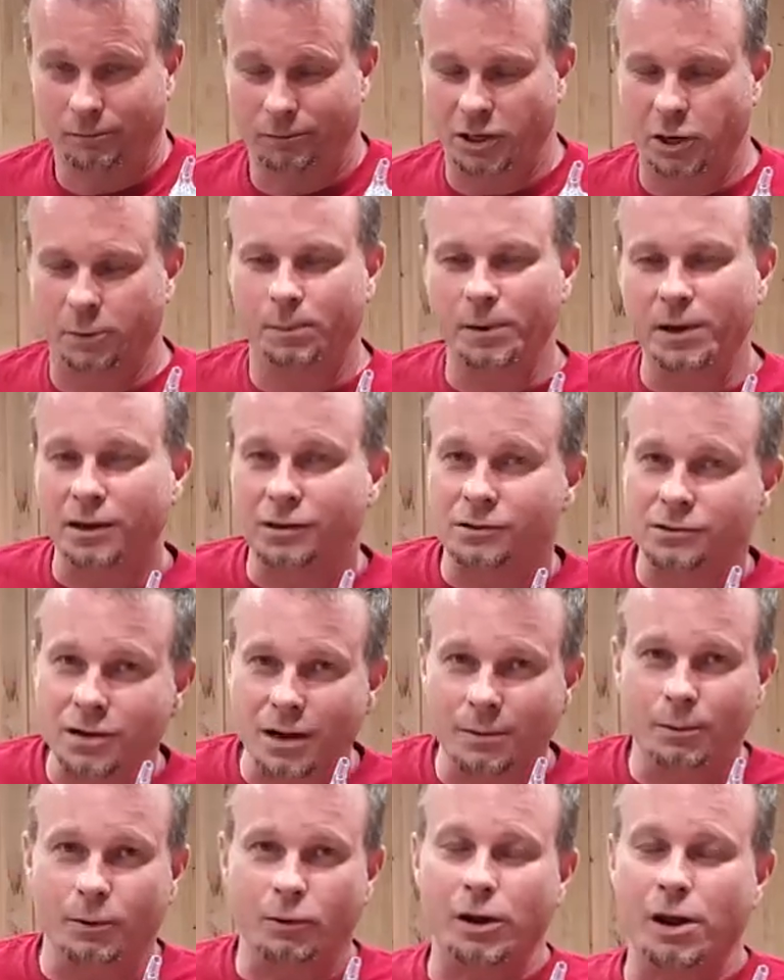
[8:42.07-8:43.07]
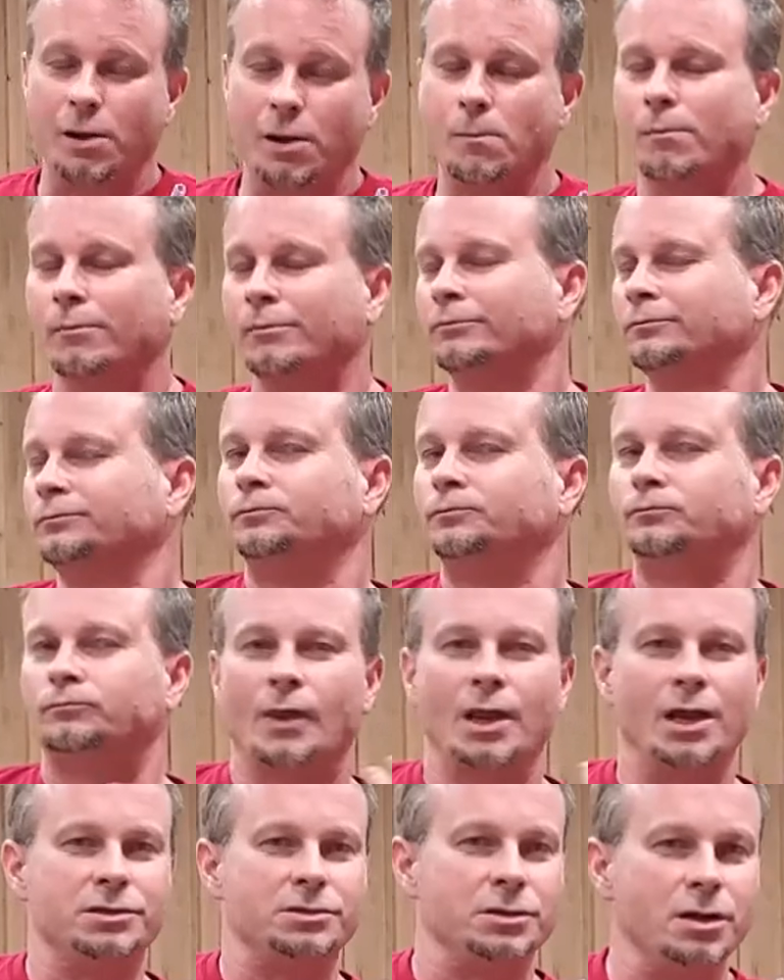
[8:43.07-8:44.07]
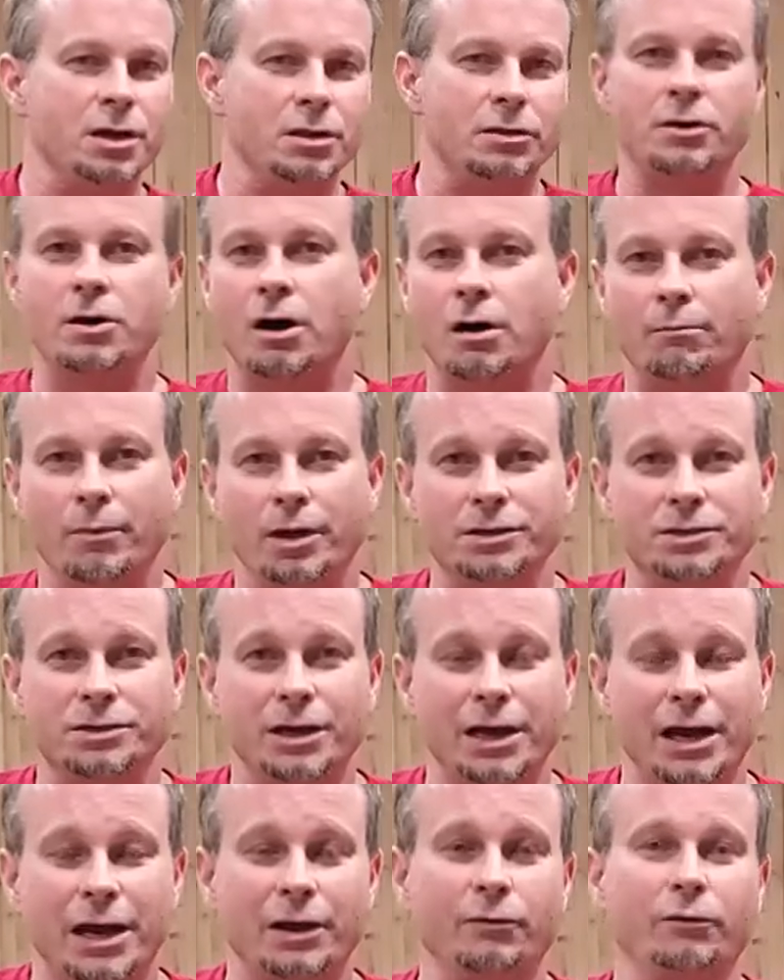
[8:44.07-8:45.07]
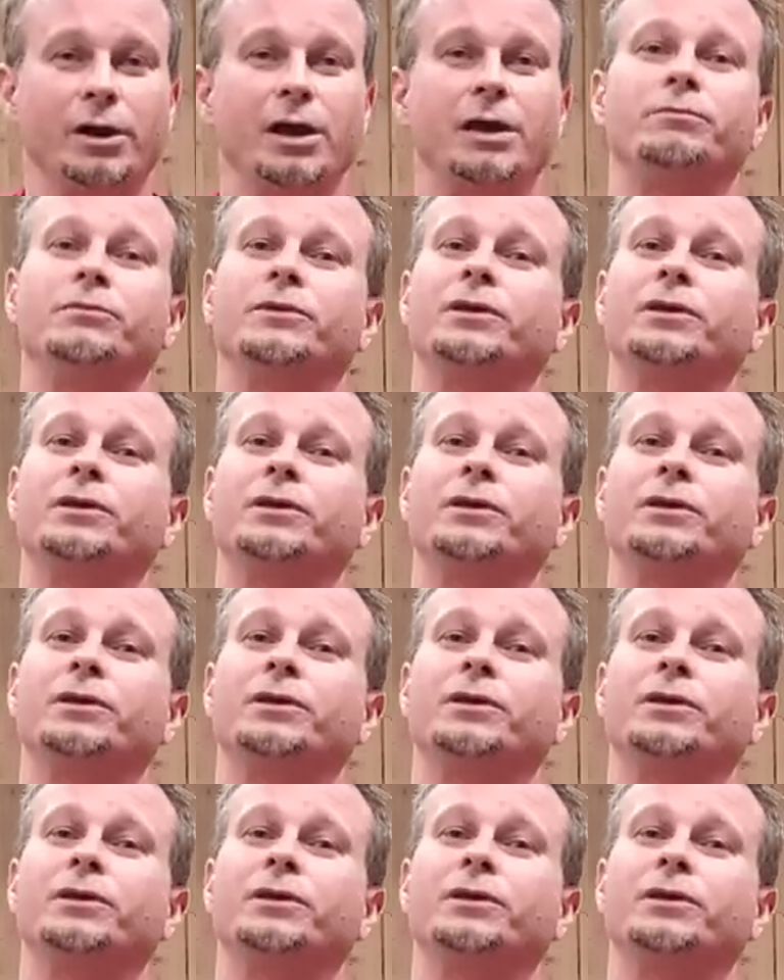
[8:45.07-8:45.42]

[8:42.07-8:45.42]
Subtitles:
Now, your Pink Catawba grape, it's another non-Muscadine grape